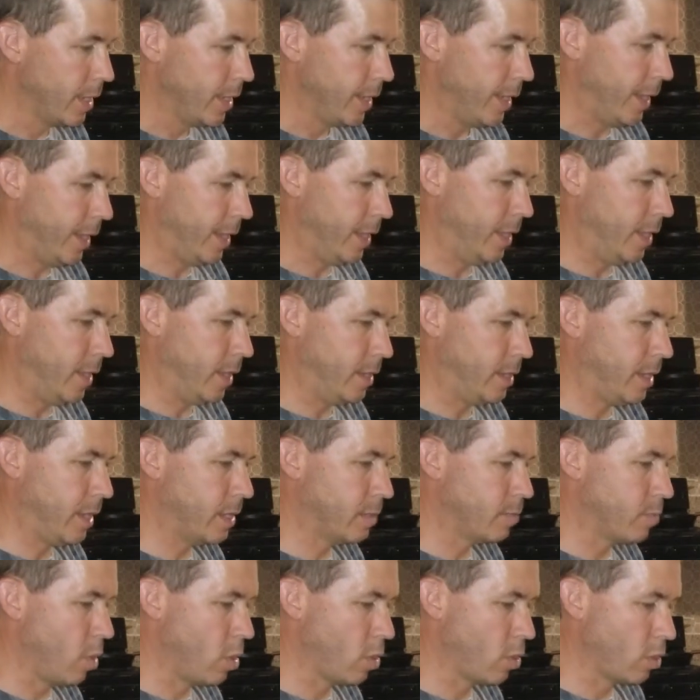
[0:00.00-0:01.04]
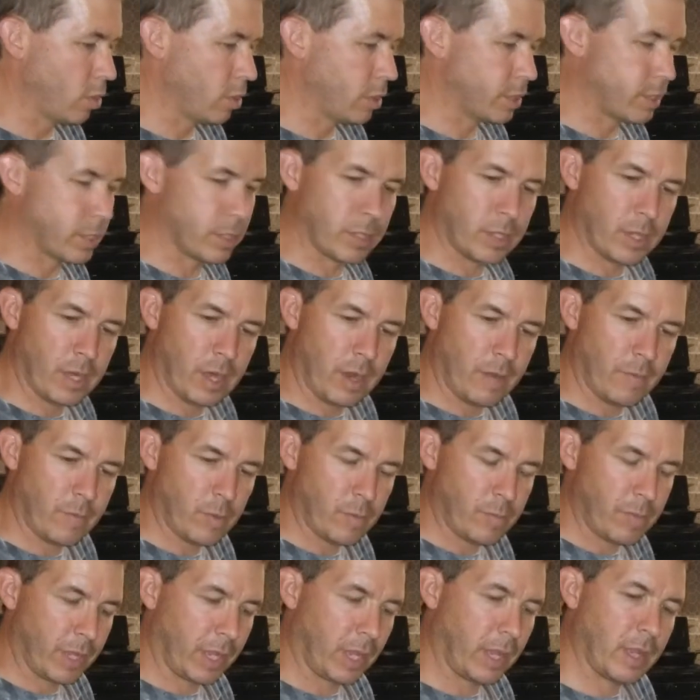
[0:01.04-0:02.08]
And these motors that I've been
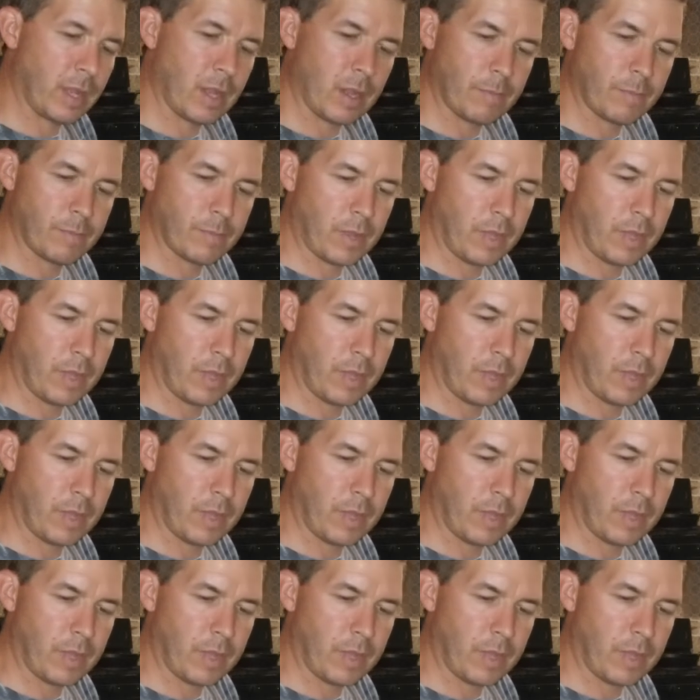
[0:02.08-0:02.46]
picking up,